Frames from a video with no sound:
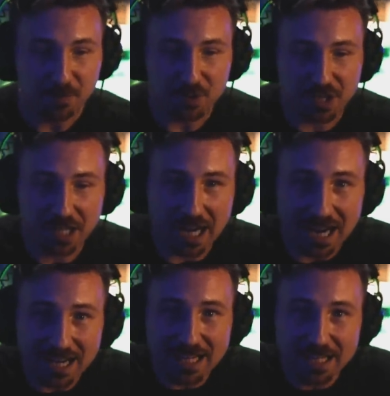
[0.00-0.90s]
There's a
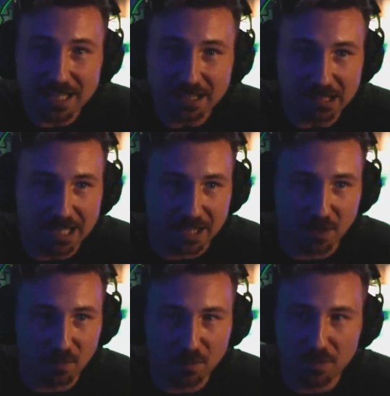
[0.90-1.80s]
guy in a like,
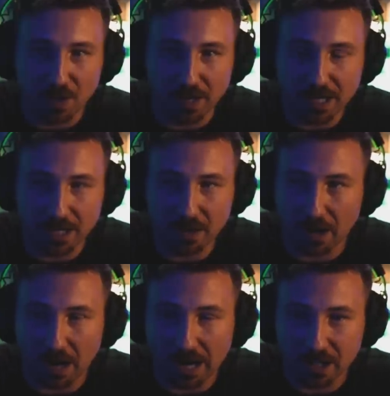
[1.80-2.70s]
it,
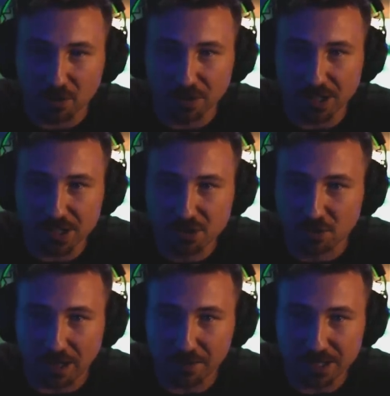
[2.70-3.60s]
I can only
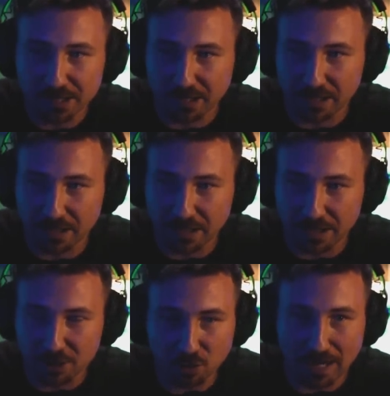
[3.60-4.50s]
describe it as like a
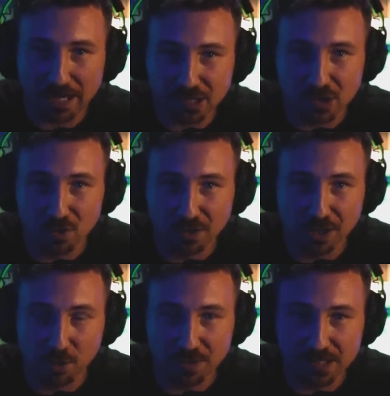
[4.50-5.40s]
uh, tracksuit
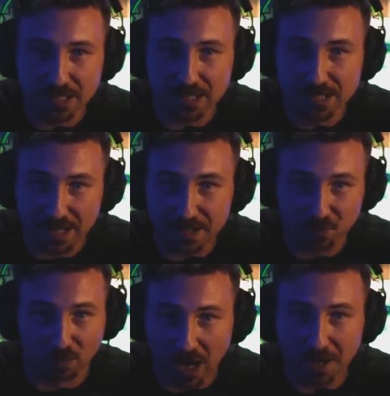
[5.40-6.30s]
that you would see
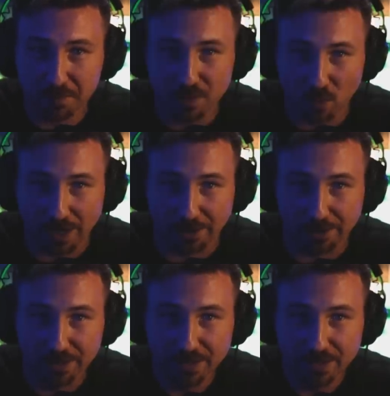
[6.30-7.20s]
Dennis Rodman
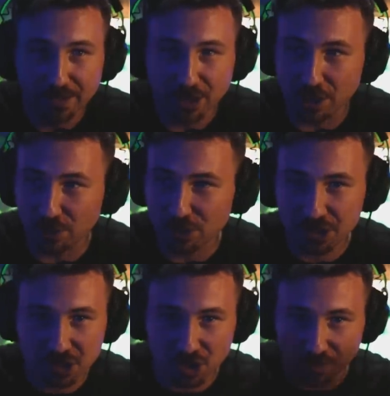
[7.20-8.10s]
wear. You know,
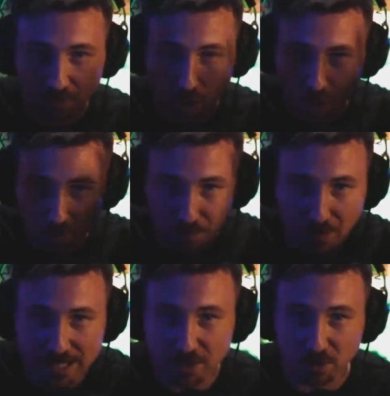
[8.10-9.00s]
just all
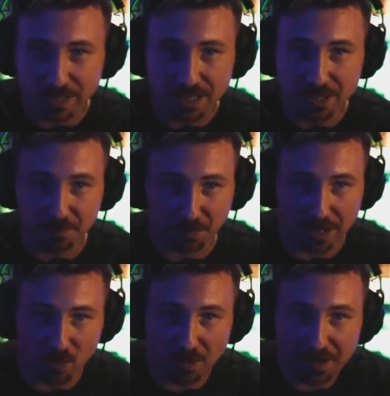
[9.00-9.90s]
bright green,
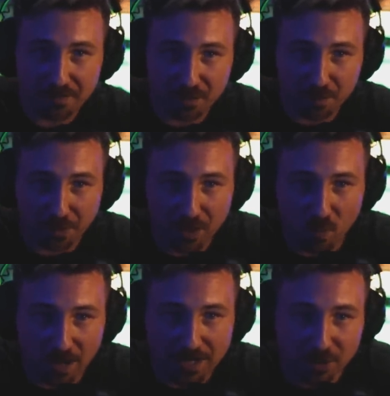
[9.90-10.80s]
bright whatever, bright
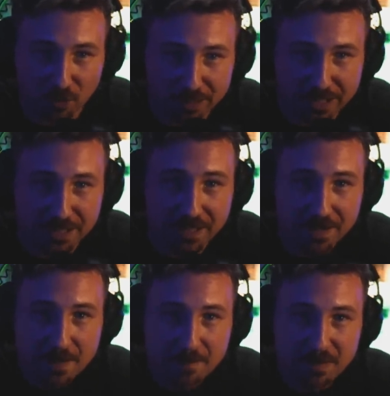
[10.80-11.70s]
white and green,
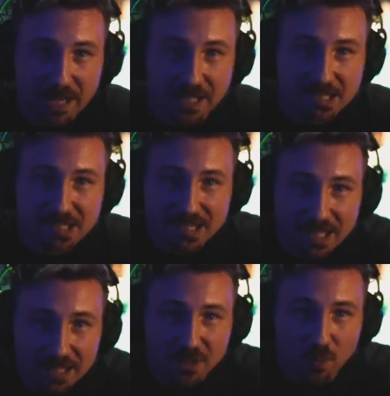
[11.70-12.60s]
and he's
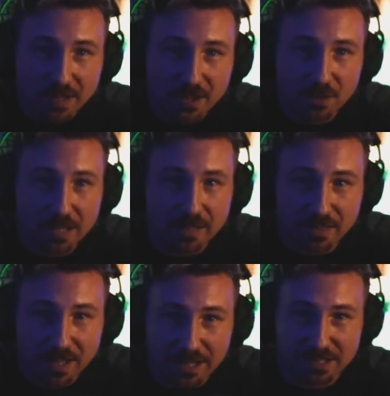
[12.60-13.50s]
sitting in the window like
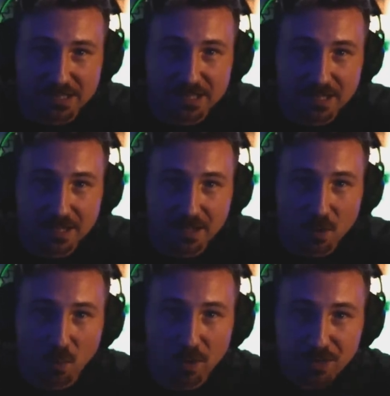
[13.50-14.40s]
this,
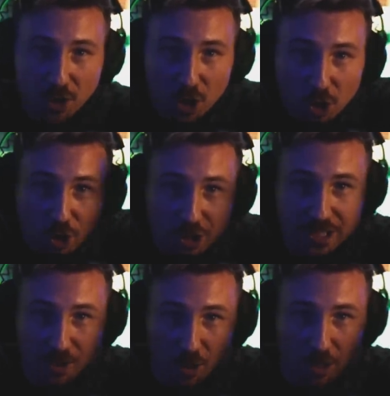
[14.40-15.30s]
with a
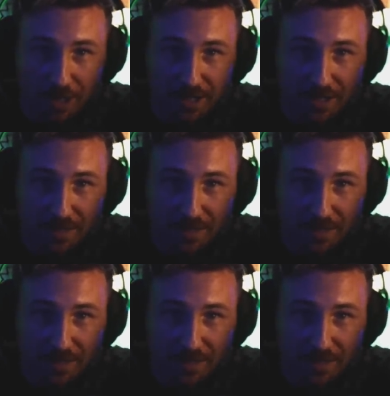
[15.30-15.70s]
hoodie on